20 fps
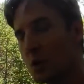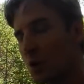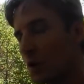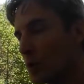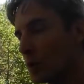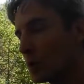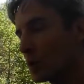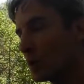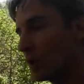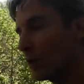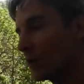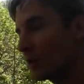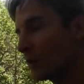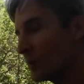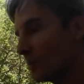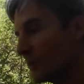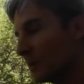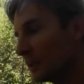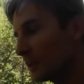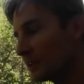or the
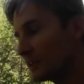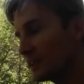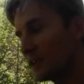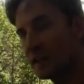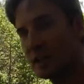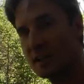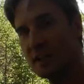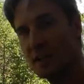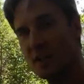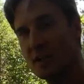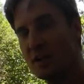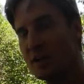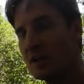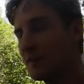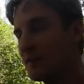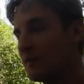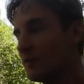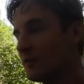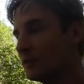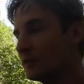military
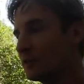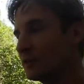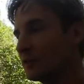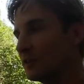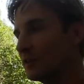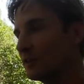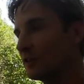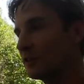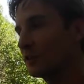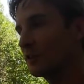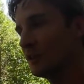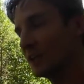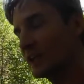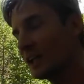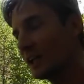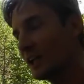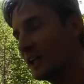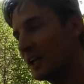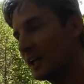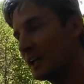versus,
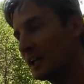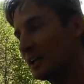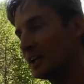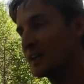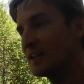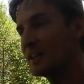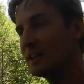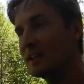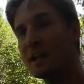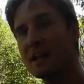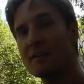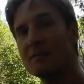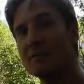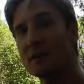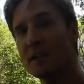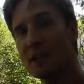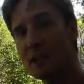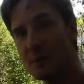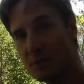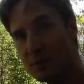again, the
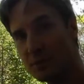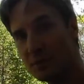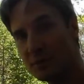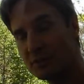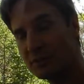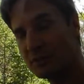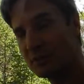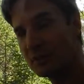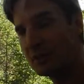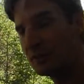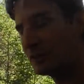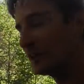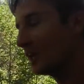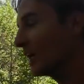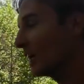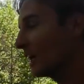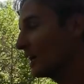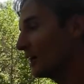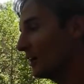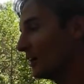everyday person,
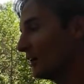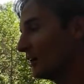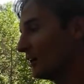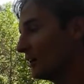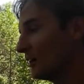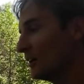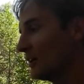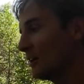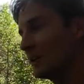uh,